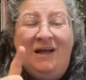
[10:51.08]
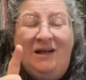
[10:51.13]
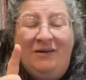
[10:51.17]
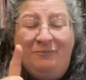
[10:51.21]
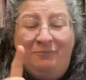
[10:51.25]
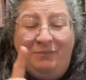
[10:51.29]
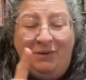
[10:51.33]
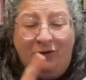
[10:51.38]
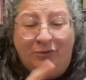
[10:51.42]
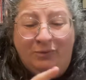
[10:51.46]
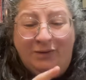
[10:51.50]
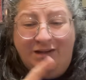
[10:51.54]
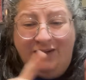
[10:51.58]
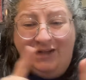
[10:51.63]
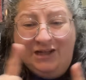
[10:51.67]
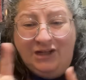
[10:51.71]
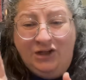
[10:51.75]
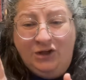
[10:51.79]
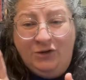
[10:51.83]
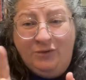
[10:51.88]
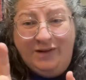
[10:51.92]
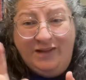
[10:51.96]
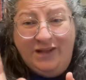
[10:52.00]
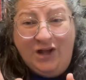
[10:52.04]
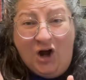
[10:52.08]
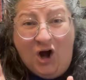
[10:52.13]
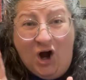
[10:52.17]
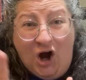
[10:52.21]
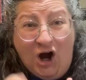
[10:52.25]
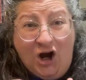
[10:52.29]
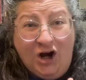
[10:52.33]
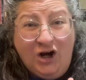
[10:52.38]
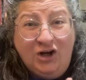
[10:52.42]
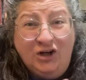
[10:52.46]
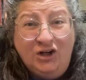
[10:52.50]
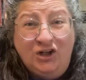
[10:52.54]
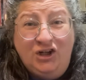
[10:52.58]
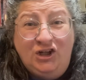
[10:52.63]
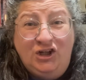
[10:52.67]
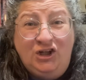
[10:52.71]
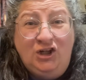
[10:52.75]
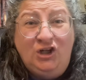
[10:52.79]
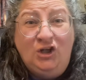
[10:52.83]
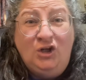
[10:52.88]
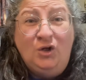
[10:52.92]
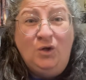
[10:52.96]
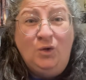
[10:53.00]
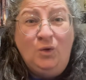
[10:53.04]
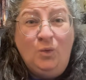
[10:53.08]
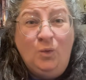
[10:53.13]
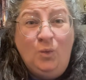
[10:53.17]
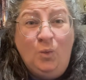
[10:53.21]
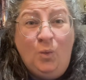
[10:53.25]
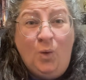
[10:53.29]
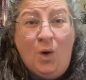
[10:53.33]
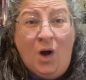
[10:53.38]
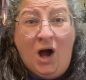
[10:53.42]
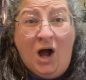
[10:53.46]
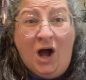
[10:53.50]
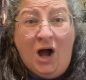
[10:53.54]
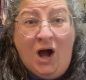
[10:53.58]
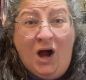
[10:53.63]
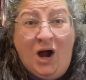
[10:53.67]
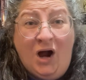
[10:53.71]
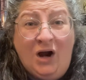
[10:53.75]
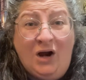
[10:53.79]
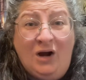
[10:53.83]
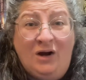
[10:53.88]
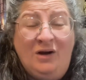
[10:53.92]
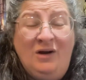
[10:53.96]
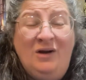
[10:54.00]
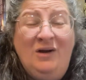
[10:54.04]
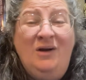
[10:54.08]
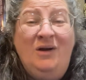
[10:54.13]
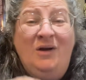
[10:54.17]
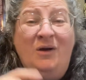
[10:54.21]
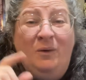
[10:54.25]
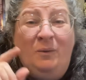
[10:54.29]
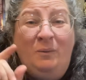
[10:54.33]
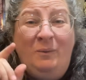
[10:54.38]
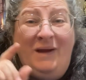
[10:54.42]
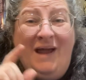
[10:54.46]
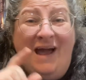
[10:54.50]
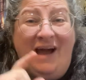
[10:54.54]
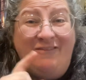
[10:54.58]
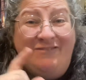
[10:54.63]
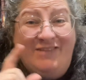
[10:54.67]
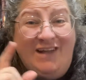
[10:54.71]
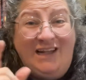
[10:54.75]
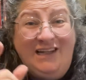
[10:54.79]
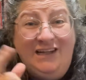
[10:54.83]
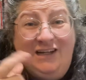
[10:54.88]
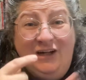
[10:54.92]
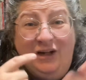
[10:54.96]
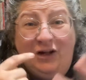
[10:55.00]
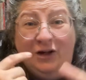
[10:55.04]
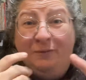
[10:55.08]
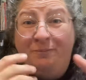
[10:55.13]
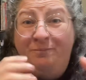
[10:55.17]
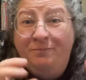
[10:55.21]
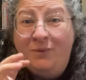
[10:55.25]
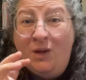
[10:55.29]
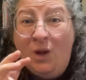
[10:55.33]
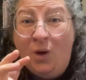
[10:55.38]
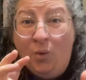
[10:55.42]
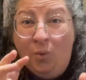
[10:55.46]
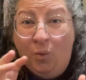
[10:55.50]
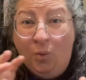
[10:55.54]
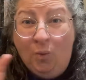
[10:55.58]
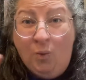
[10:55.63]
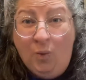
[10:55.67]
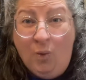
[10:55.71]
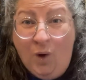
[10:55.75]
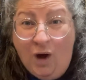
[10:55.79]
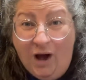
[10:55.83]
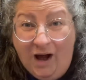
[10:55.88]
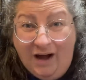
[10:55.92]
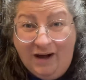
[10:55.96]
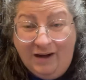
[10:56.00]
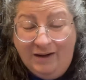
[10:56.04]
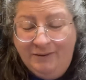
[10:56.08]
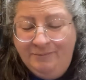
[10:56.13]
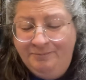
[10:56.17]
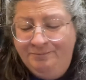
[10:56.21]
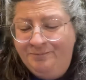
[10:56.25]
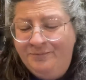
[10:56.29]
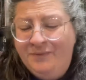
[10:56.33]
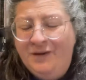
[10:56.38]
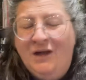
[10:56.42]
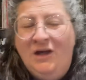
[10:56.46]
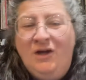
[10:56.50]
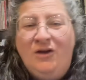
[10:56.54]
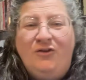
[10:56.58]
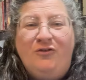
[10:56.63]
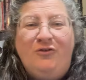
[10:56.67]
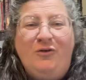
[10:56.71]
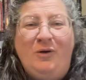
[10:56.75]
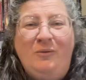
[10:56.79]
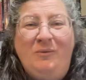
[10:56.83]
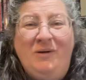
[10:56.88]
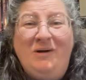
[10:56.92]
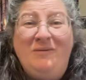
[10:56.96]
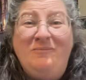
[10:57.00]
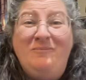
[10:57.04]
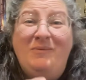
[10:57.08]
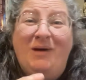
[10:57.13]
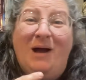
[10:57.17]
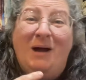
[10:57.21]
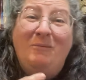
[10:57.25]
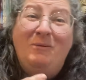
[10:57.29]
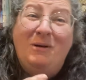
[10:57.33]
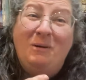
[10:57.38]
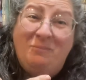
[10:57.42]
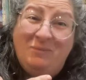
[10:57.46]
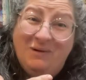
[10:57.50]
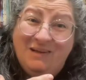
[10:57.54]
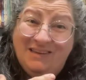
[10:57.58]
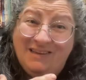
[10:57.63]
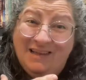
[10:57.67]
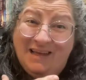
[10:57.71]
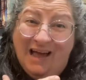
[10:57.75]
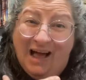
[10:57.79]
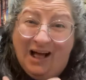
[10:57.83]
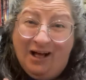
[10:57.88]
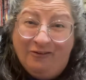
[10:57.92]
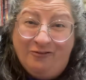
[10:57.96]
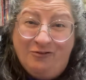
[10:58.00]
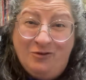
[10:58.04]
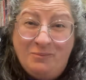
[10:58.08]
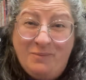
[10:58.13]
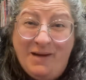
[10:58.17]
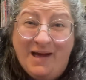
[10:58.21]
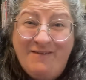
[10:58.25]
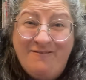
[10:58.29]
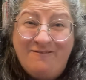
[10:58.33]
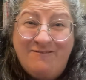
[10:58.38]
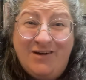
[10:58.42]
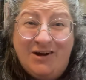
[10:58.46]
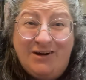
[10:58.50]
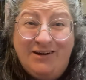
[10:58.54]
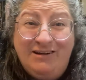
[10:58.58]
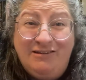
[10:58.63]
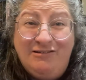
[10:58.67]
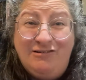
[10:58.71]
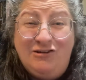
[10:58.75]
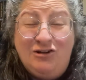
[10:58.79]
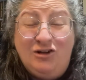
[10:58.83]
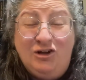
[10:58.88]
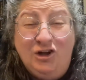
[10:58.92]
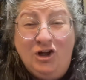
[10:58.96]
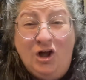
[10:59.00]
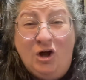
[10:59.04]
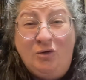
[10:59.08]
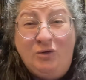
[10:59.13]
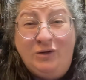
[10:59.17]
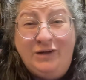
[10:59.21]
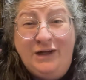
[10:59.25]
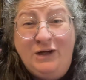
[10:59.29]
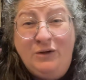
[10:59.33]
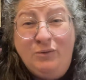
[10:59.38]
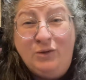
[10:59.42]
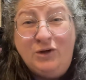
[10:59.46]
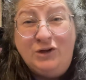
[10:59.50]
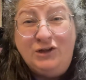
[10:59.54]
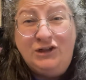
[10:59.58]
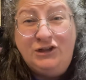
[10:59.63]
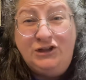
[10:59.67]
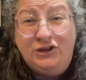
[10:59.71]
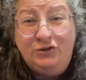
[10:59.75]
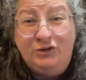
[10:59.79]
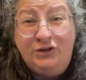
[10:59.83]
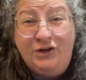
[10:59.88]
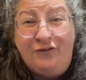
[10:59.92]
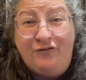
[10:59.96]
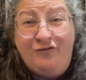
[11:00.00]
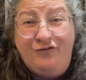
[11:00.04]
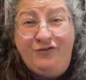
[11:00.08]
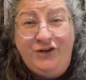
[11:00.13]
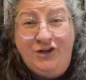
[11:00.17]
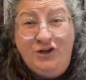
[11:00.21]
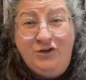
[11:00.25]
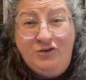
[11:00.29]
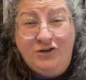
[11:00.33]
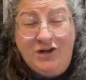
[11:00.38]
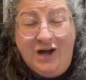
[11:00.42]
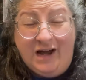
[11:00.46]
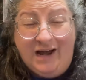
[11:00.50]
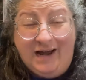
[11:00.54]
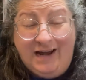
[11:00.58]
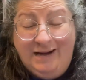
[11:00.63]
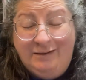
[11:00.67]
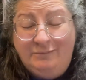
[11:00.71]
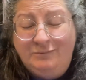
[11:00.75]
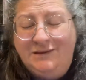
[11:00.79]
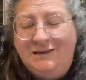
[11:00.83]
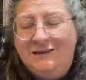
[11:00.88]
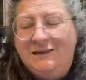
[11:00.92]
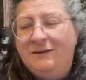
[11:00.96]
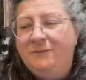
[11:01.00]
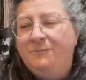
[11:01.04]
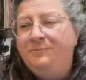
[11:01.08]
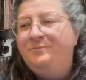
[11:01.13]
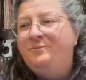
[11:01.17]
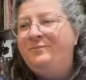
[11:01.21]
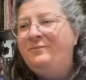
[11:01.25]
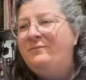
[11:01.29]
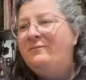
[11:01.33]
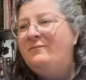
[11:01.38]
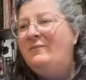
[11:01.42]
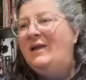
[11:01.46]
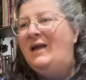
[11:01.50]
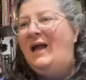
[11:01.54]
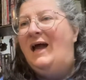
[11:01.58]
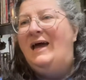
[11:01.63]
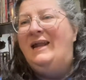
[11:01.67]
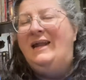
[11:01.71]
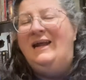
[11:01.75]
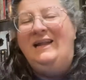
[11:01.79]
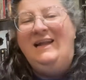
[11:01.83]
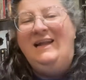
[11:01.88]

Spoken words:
Between the U and the R, Q, R, we have that little W. So I'm going to put the alphabet very slowly. We're going to do it a few times. And I'd